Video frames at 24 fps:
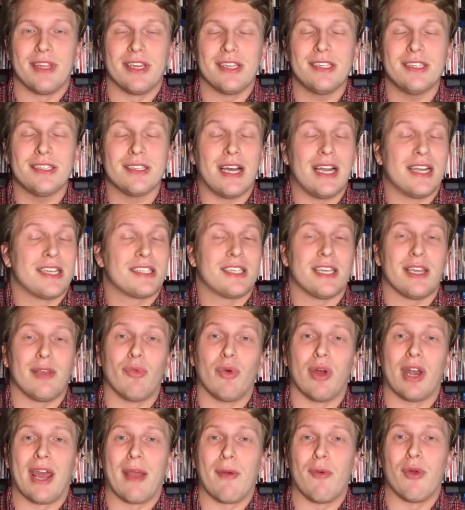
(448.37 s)
But this is honestly
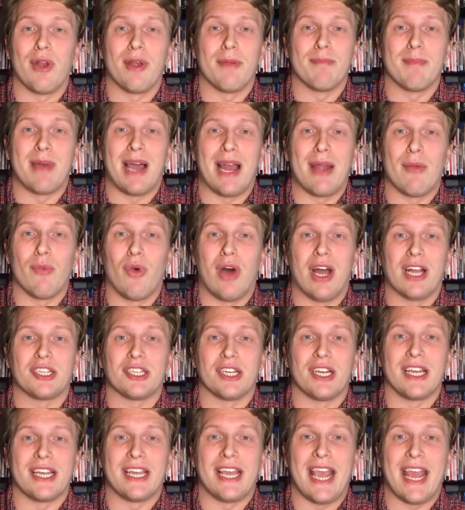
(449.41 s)
one I wouldn't mind
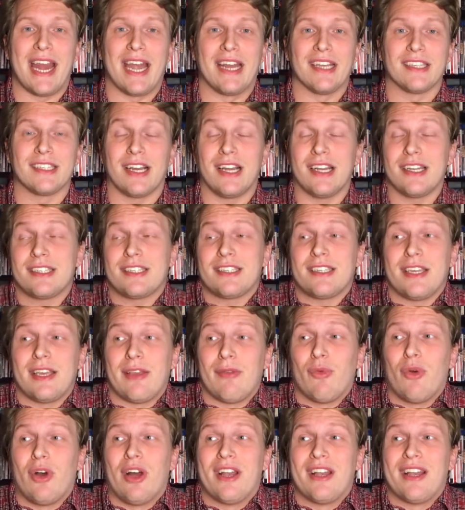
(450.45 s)
watching again. It's honestly
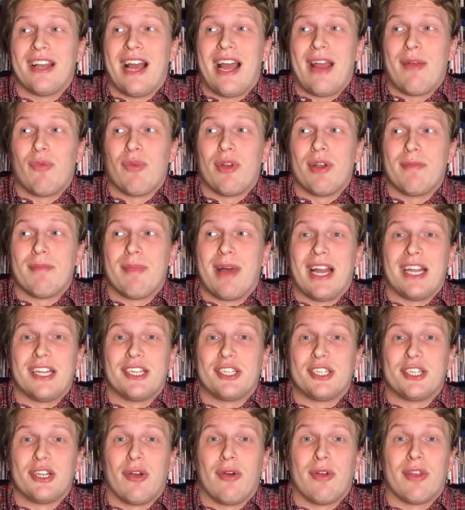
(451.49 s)
one I wouldn't mind
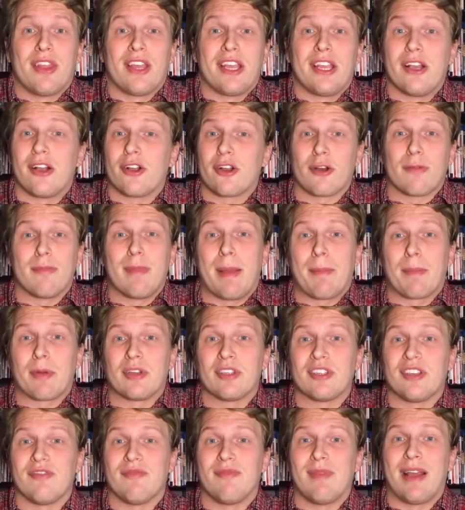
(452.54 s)
showing the younger
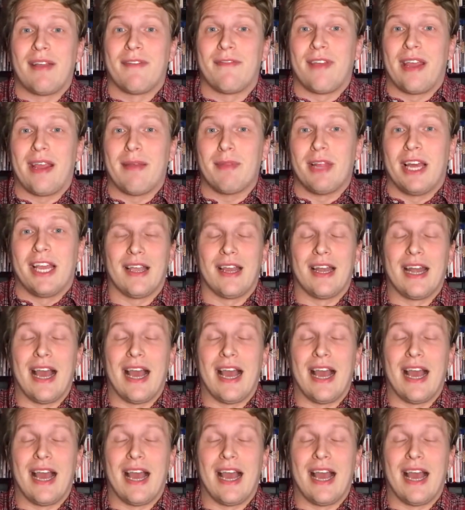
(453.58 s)
members of my family.